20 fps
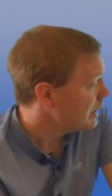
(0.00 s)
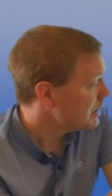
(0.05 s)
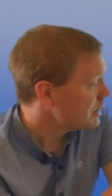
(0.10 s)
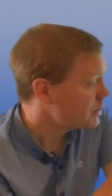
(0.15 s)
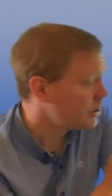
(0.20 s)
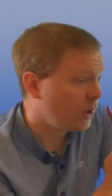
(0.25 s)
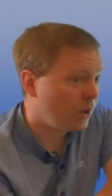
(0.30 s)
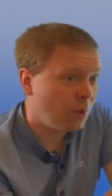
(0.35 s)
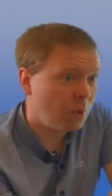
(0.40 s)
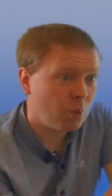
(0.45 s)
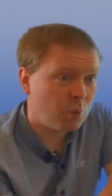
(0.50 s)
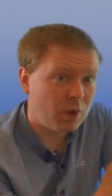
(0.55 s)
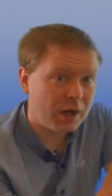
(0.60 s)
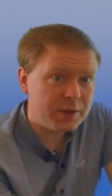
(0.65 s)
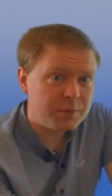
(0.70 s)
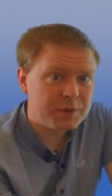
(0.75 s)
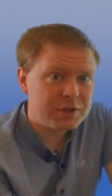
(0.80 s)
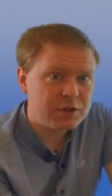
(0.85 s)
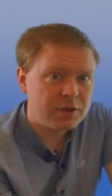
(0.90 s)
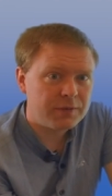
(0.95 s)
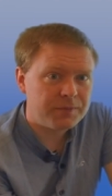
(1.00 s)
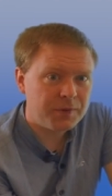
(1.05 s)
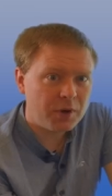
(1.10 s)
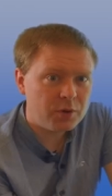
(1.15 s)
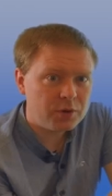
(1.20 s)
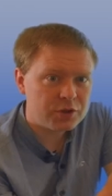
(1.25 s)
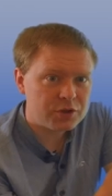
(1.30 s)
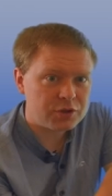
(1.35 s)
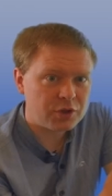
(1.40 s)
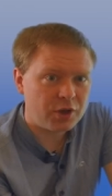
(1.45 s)
So what we should
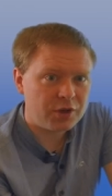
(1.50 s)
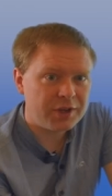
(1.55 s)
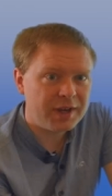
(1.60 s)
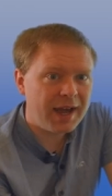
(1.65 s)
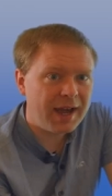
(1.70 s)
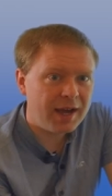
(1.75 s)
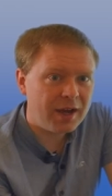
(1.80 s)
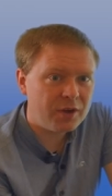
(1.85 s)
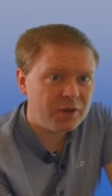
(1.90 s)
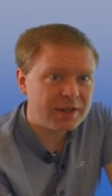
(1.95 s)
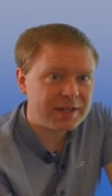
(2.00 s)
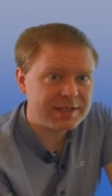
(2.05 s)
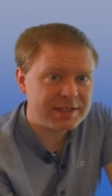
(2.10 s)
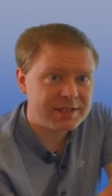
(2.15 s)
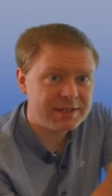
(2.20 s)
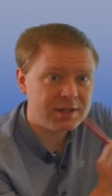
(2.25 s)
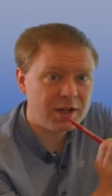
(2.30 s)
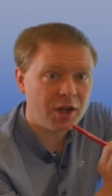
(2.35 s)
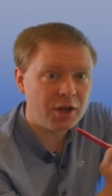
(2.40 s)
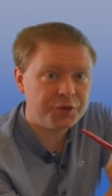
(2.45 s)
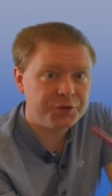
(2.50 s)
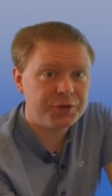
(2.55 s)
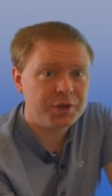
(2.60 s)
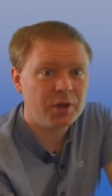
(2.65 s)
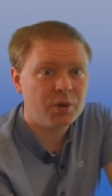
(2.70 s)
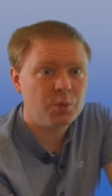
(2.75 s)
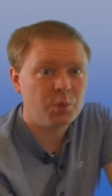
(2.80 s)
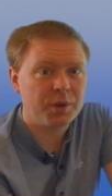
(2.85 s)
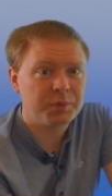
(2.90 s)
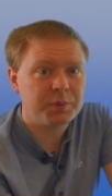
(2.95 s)
focus on now is not
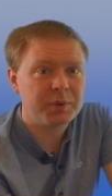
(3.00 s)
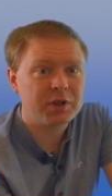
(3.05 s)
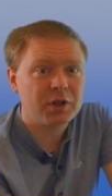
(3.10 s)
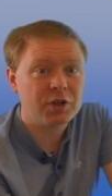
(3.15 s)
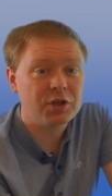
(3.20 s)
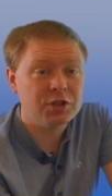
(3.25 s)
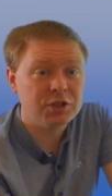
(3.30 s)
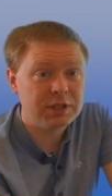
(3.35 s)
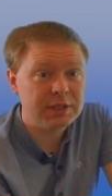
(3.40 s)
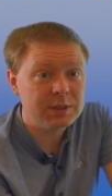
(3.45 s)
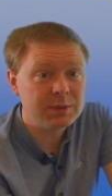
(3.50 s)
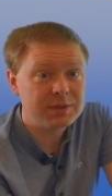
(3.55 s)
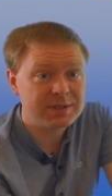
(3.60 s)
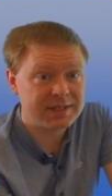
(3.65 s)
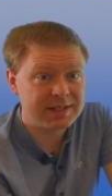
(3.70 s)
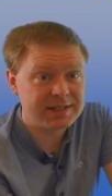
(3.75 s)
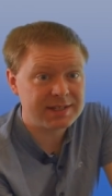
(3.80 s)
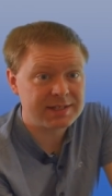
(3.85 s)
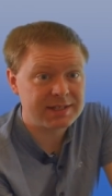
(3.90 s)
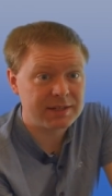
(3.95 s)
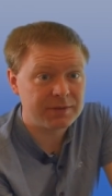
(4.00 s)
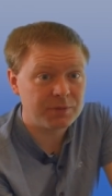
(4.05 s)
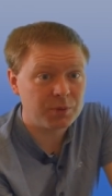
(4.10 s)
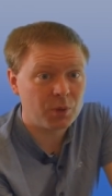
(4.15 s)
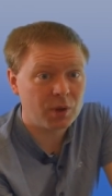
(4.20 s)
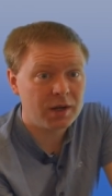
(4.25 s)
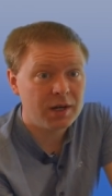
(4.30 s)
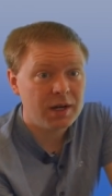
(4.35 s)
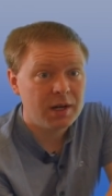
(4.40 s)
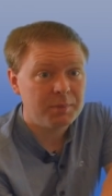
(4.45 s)
what we're going to use 6G
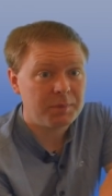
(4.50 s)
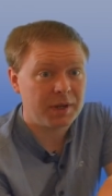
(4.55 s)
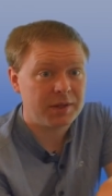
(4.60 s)
for,